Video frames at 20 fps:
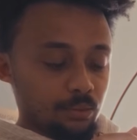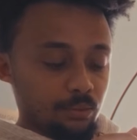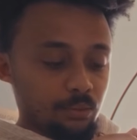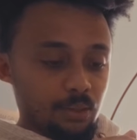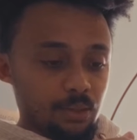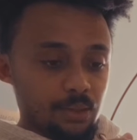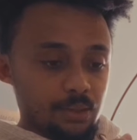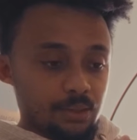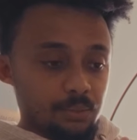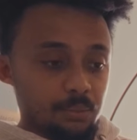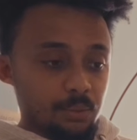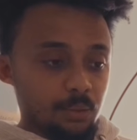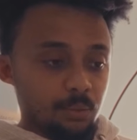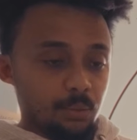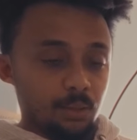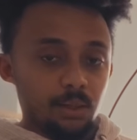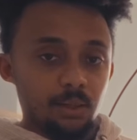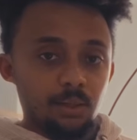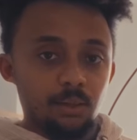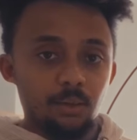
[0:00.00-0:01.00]
Right, it's going to be
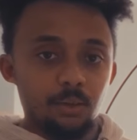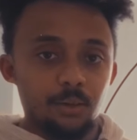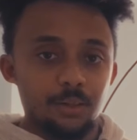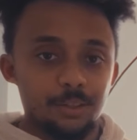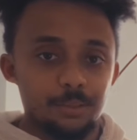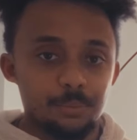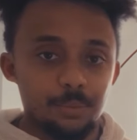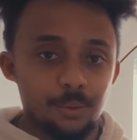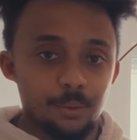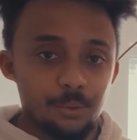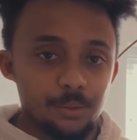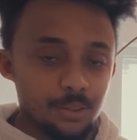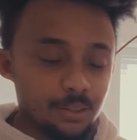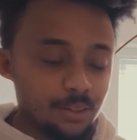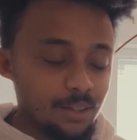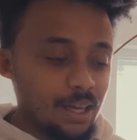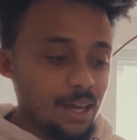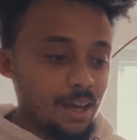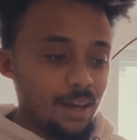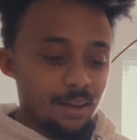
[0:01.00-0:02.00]
quite a long exposure,
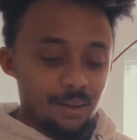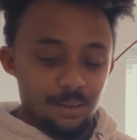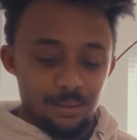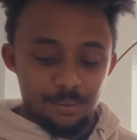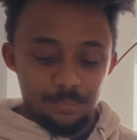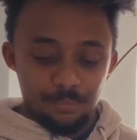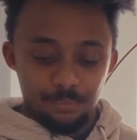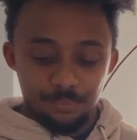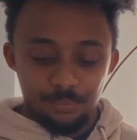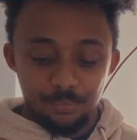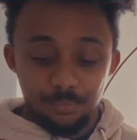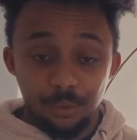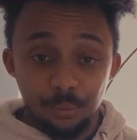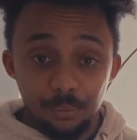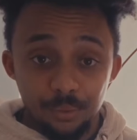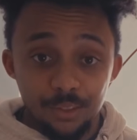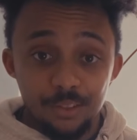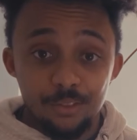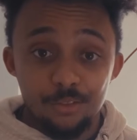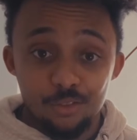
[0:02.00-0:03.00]
but
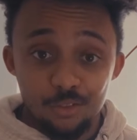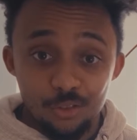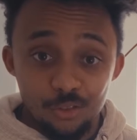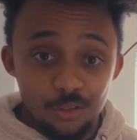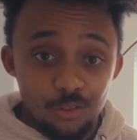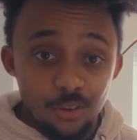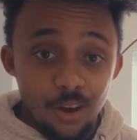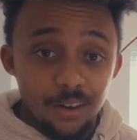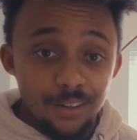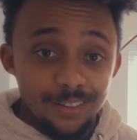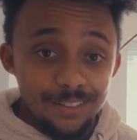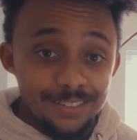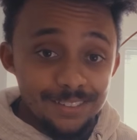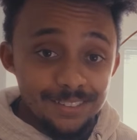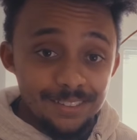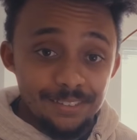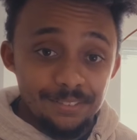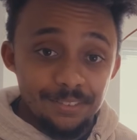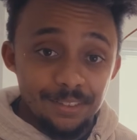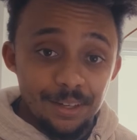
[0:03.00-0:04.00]
we're going to try it and
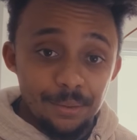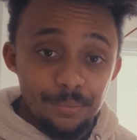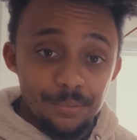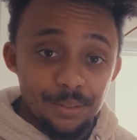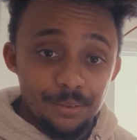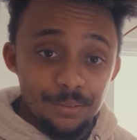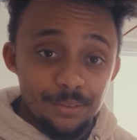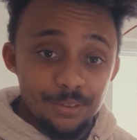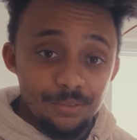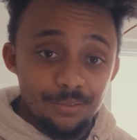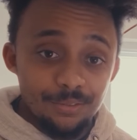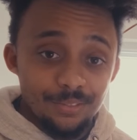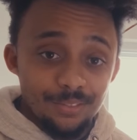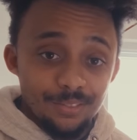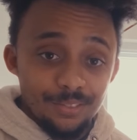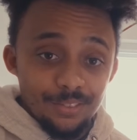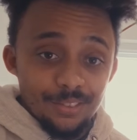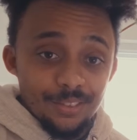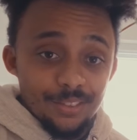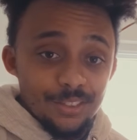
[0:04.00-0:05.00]
see if it comes out
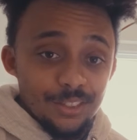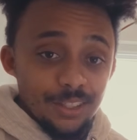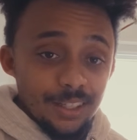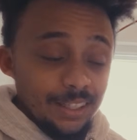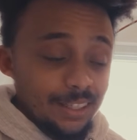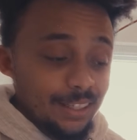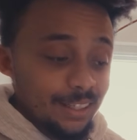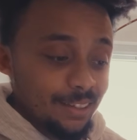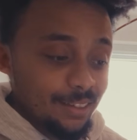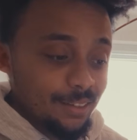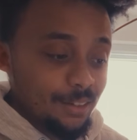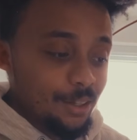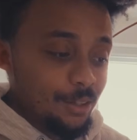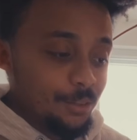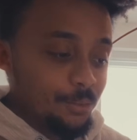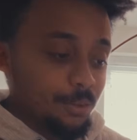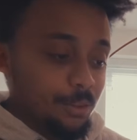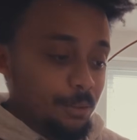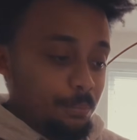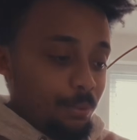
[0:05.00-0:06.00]
shaky.
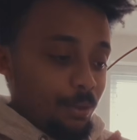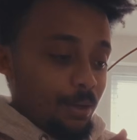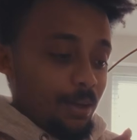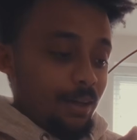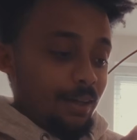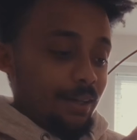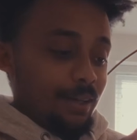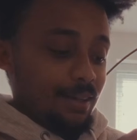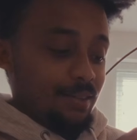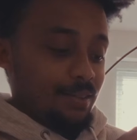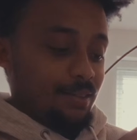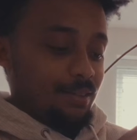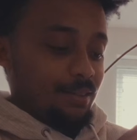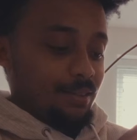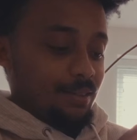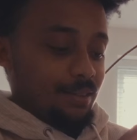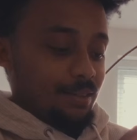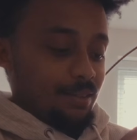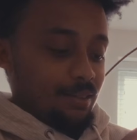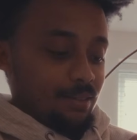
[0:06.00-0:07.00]
So I'm going to put it against
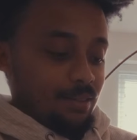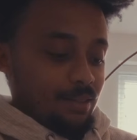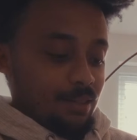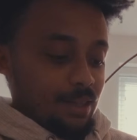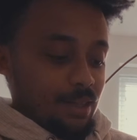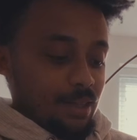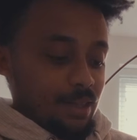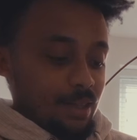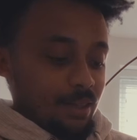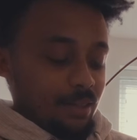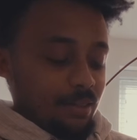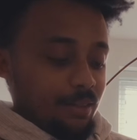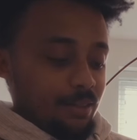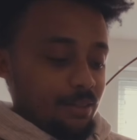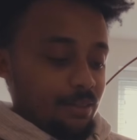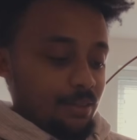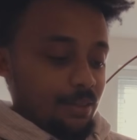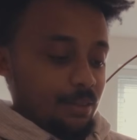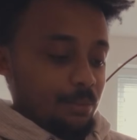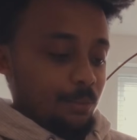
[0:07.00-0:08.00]
the light
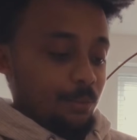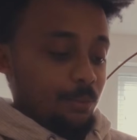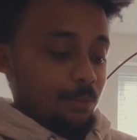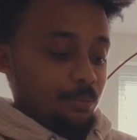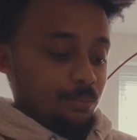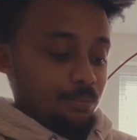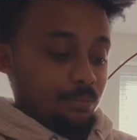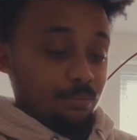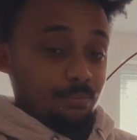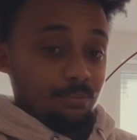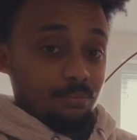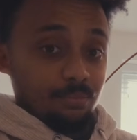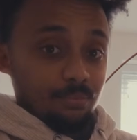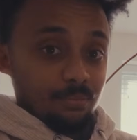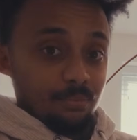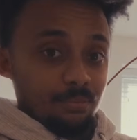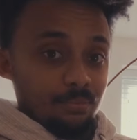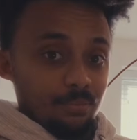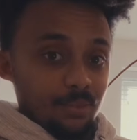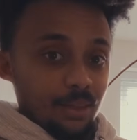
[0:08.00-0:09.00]
table,
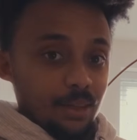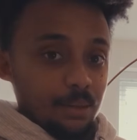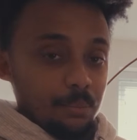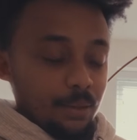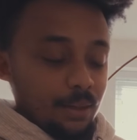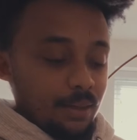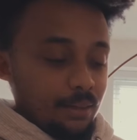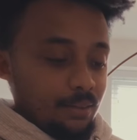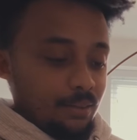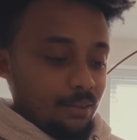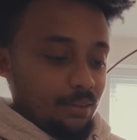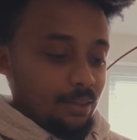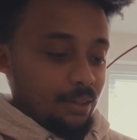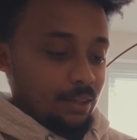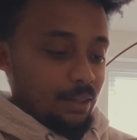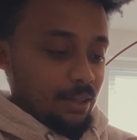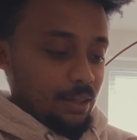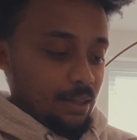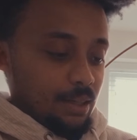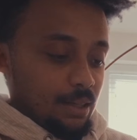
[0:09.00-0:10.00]
the iPad,
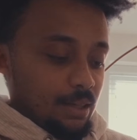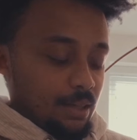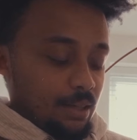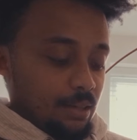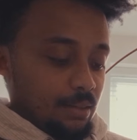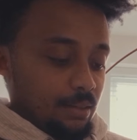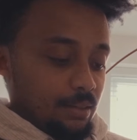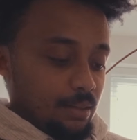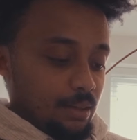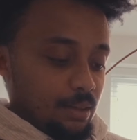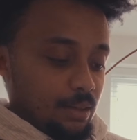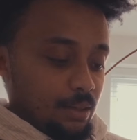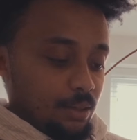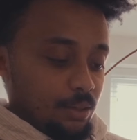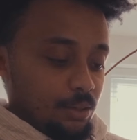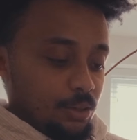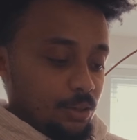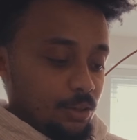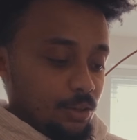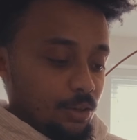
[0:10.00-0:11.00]
and take
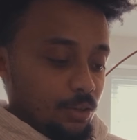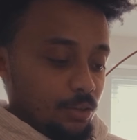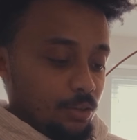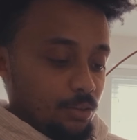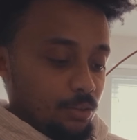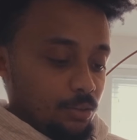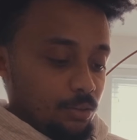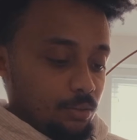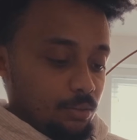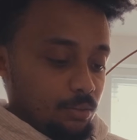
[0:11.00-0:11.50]
a shot.